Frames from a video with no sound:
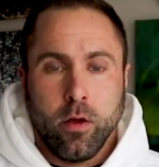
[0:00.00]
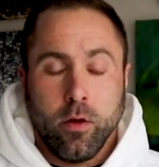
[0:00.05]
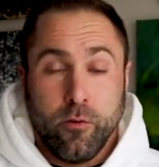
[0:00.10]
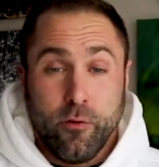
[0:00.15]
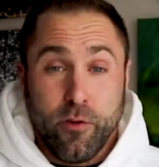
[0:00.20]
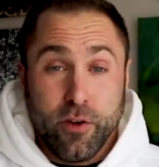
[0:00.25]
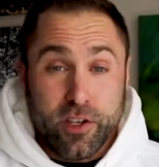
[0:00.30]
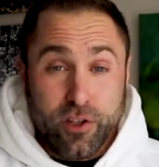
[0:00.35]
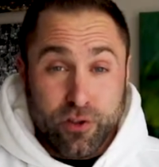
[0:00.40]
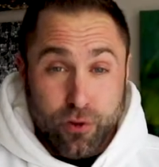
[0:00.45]

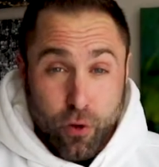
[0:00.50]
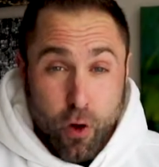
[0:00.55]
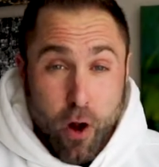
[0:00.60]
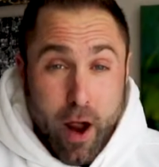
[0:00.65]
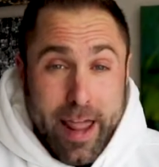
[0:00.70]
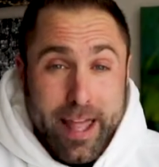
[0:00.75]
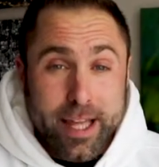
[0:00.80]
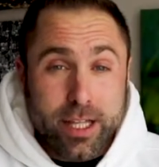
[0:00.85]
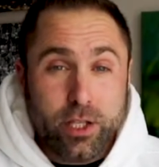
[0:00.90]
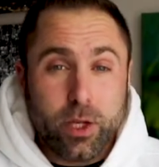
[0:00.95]
For
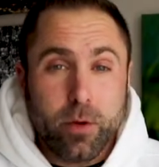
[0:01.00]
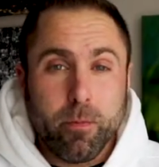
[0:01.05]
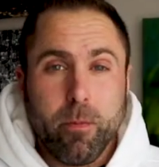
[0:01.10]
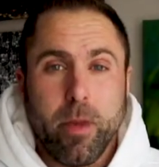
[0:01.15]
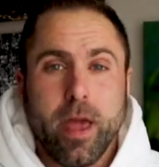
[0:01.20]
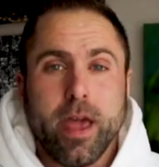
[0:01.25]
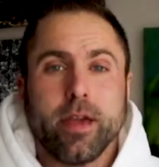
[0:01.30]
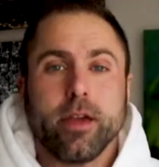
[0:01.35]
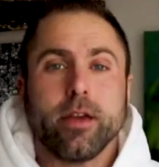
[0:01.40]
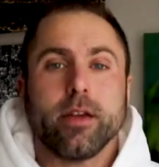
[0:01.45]
trying to
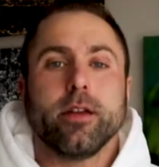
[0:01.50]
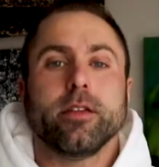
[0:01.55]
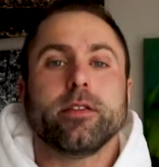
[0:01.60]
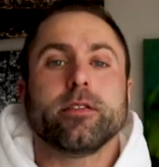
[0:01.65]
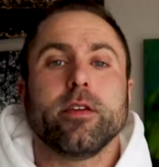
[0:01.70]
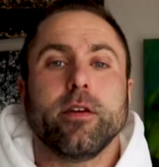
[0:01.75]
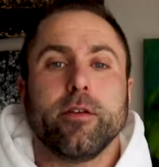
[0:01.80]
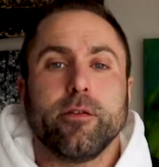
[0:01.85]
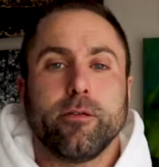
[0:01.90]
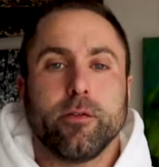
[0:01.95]
make a
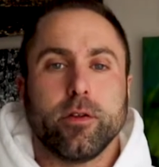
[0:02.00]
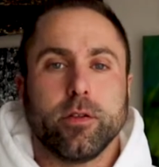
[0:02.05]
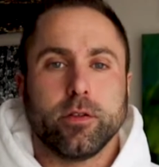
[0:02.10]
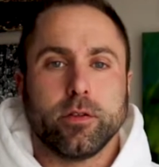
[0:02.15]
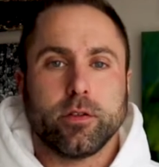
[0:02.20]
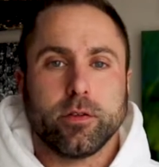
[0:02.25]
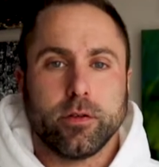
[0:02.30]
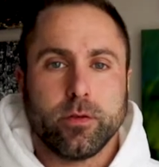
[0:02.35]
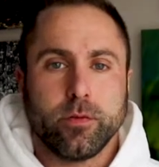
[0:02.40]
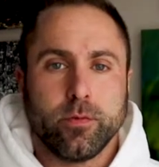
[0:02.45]

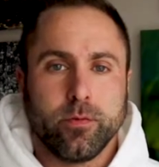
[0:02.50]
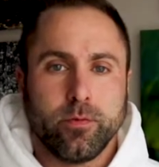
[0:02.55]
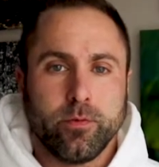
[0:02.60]
difference.